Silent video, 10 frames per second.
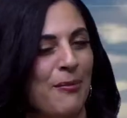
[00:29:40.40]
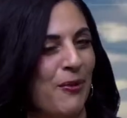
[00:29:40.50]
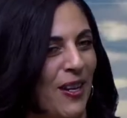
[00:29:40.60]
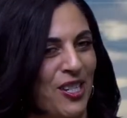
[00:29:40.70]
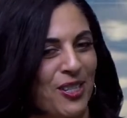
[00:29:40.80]

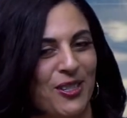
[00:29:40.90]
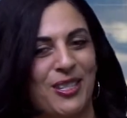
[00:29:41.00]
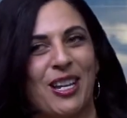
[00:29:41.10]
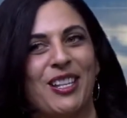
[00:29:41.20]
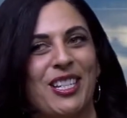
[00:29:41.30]

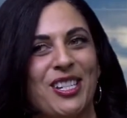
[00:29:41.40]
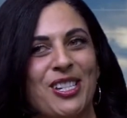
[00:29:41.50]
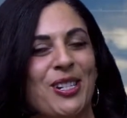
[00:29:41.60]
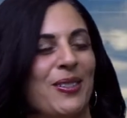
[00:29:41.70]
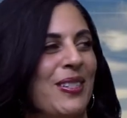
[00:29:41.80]
professionals on this
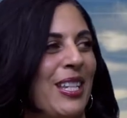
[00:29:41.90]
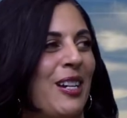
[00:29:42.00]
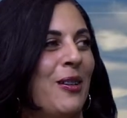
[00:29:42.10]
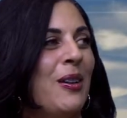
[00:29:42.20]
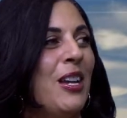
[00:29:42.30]
show,
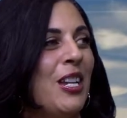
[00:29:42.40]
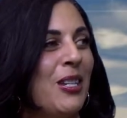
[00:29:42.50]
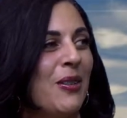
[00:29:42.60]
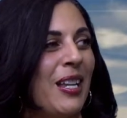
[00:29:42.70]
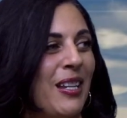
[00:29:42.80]
so
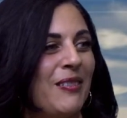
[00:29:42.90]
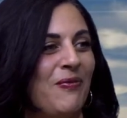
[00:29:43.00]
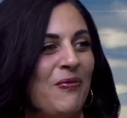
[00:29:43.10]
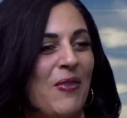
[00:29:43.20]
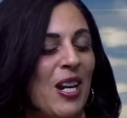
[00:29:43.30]
you can
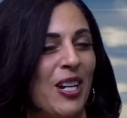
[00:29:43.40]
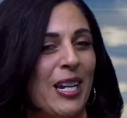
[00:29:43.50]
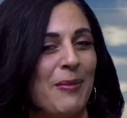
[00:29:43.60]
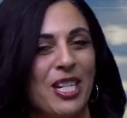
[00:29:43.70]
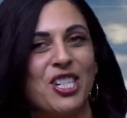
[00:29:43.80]

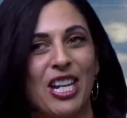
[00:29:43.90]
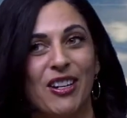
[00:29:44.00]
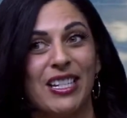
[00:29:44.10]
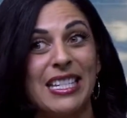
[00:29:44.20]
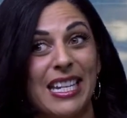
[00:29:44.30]
very much
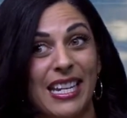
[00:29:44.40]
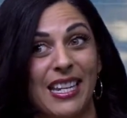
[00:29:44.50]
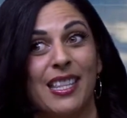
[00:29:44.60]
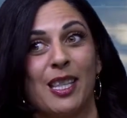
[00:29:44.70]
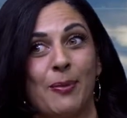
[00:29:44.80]

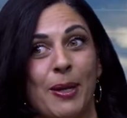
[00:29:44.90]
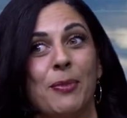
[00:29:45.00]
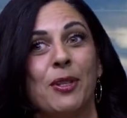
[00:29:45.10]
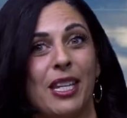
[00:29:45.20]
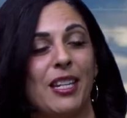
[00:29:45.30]
guarantee that the
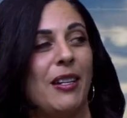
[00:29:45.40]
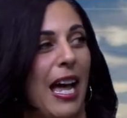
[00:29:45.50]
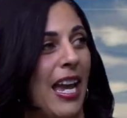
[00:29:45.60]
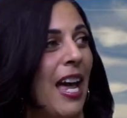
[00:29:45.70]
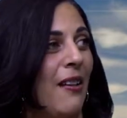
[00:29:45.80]
people that
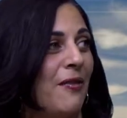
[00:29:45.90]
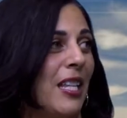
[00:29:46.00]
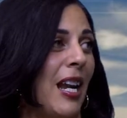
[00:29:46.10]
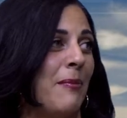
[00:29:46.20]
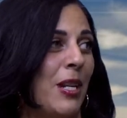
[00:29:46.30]
I have
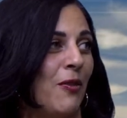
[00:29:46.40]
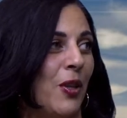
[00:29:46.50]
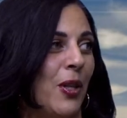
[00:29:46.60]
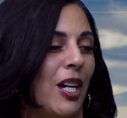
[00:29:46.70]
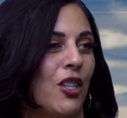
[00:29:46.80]
that I'm
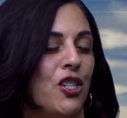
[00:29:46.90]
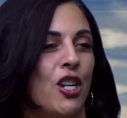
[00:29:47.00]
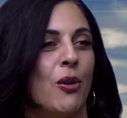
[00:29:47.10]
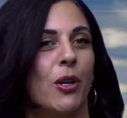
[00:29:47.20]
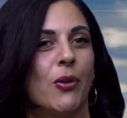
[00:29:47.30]
interviewing on the
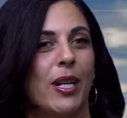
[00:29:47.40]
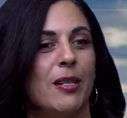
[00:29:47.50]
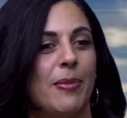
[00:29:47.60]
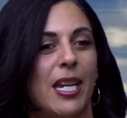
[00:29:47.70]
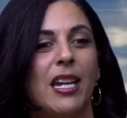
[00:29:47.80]
show are going
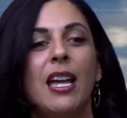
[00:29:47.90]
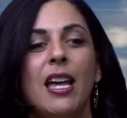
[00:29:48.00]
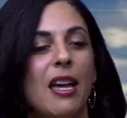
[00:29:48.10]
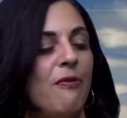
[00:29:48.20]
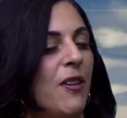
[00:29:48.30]
to be
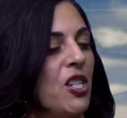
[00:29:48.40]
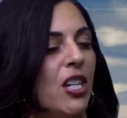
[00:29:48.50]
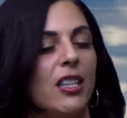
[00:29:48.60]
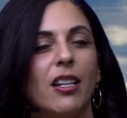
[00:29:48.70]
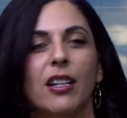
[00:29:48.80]

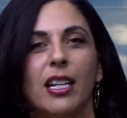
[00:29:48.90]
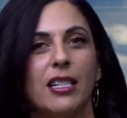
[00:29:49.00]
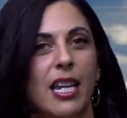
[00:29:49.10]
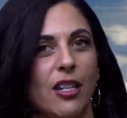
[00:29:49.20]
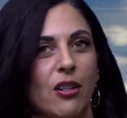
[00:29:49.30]
efficient. They're going to
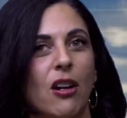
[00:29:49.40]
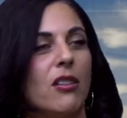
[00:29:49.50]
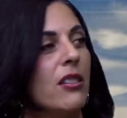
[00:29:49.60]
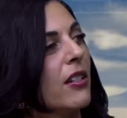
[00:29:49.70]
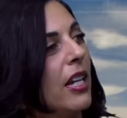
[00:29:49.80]
take your
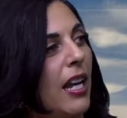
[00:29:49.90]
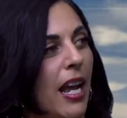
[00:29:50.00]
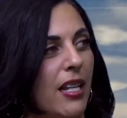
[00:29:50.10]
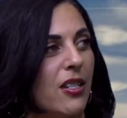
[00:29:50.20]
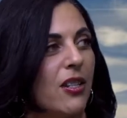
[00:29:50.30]
calls. They're going to
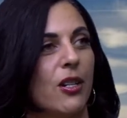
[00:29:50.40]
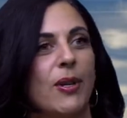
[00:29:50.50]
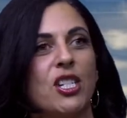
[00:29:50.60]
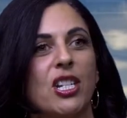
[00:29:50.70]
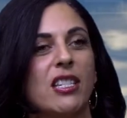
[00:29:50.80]
answer your
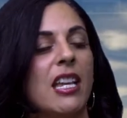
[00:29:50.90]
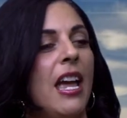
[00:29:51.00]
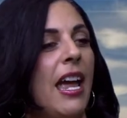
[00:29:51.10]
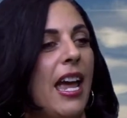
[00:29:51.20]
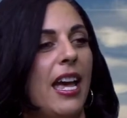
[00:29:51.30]
questions. Mm
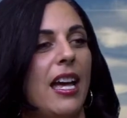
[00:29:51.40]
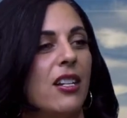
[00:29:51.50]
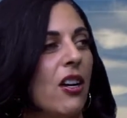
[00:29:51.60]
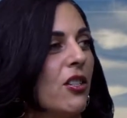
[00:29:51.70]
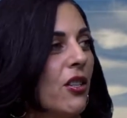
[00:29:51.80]
-hmm. And
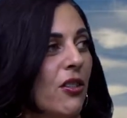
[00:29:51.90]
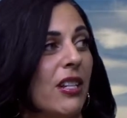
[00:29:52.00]
Arturo